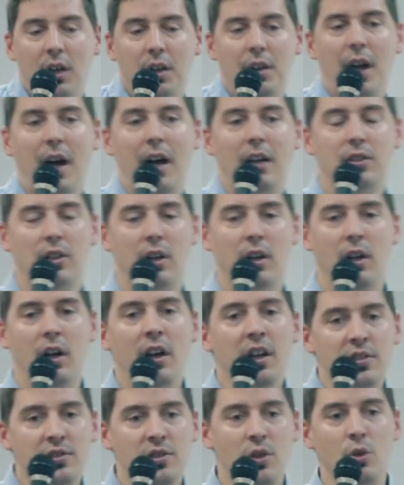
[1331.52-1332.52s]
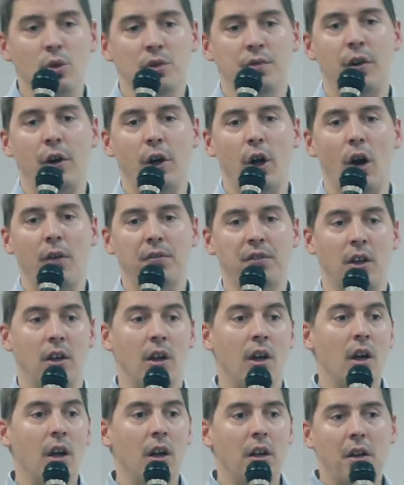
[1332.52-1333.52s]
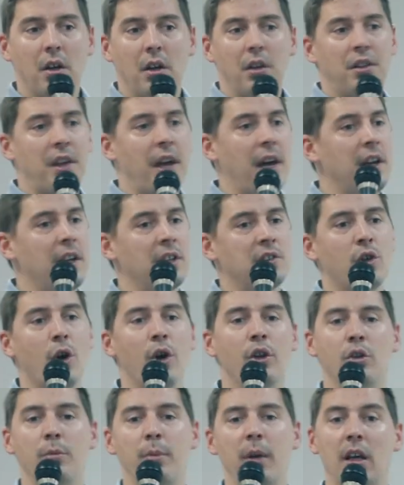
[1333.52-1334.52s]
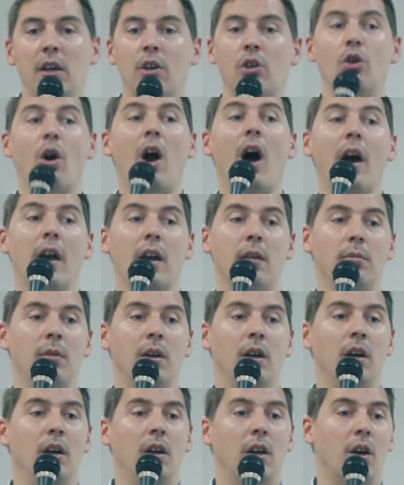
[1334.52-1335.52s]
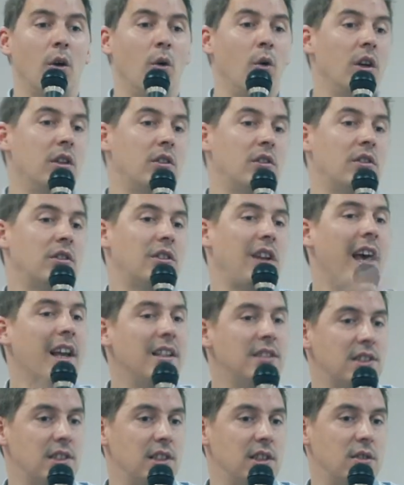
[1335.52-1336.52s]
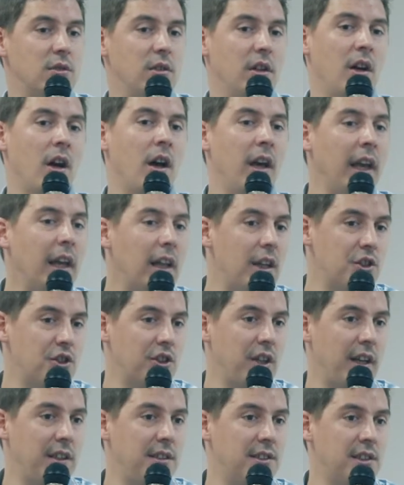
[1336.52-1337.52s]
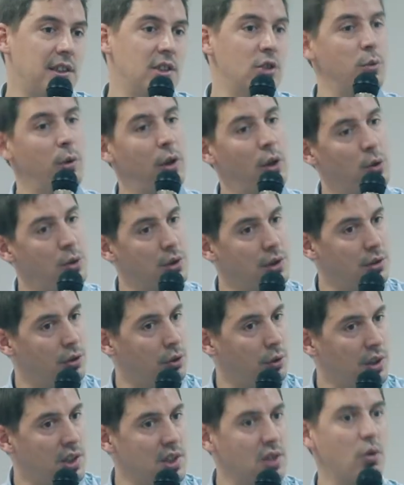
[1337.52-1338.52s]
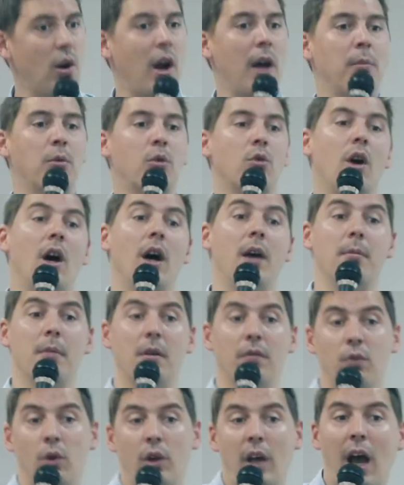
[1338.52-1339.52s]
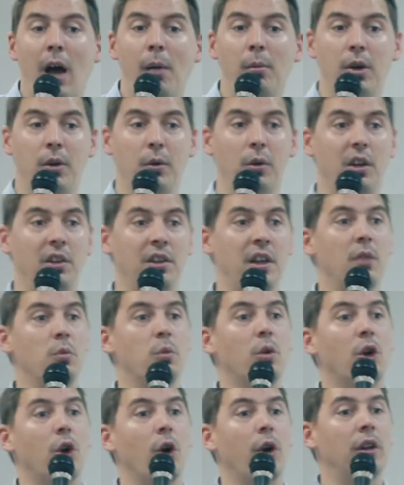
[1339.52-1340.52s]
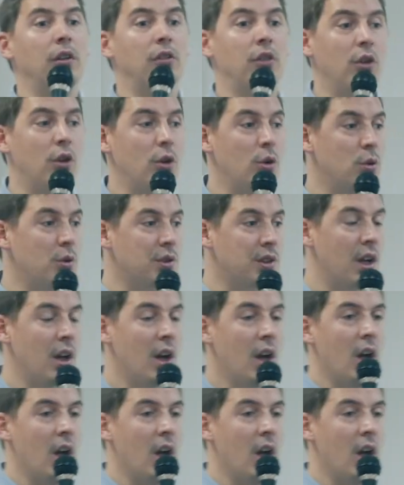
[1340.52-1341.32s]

that is used very often. Then it's going to be crime, you know, tenses, English tenses we use to describe crime, vocabulary. Then we're going to use